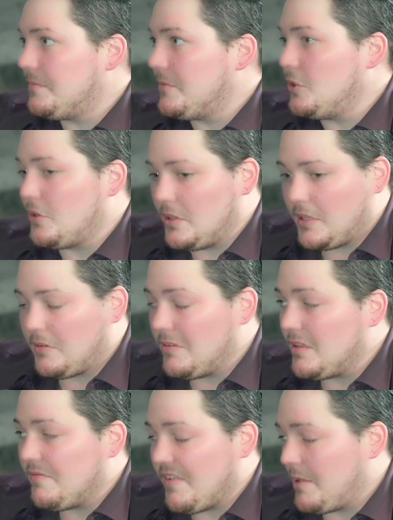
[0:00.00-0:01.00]
You can
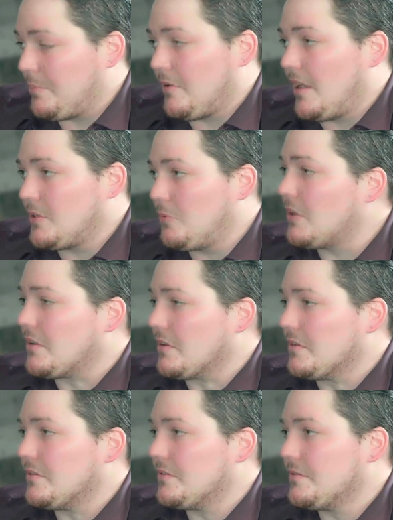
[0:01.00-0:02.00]
literally vaporize water
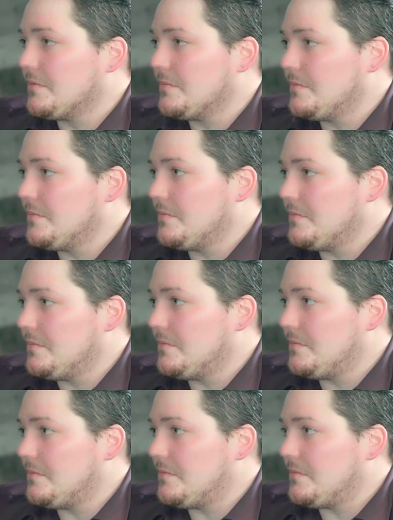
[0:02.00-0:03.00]

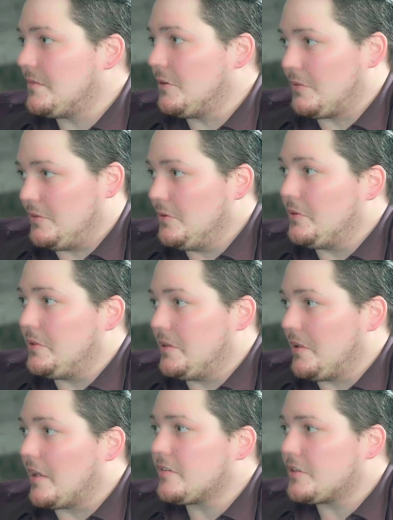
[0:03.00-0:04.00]
with
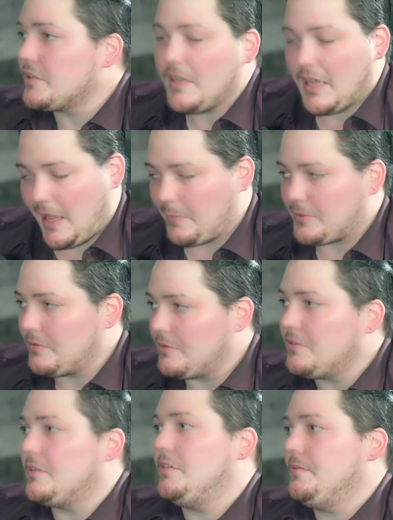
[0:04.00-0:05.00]
nuclear energy.
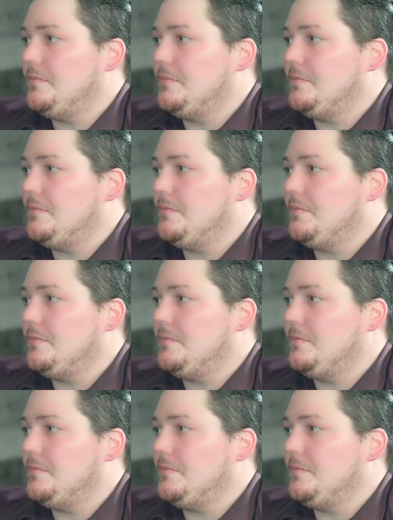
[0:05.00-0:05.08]
Absolutely.